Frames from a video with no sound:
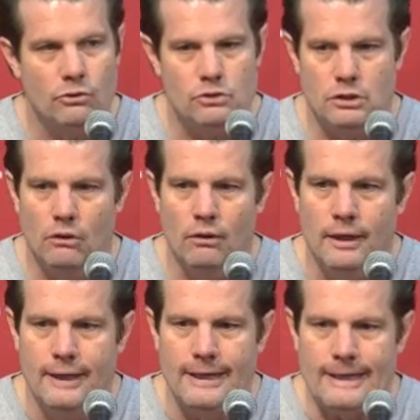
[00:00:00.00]
So
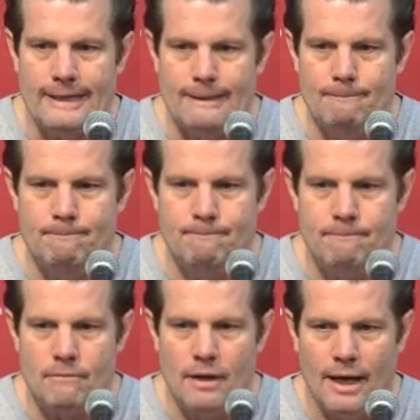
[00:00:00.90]

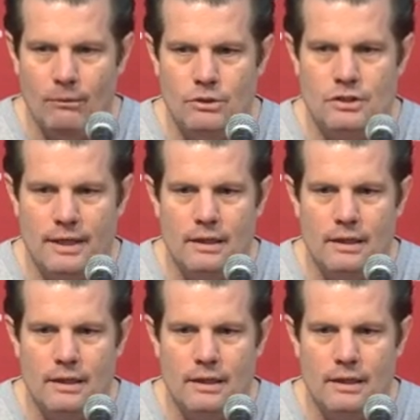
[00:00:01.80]
I would say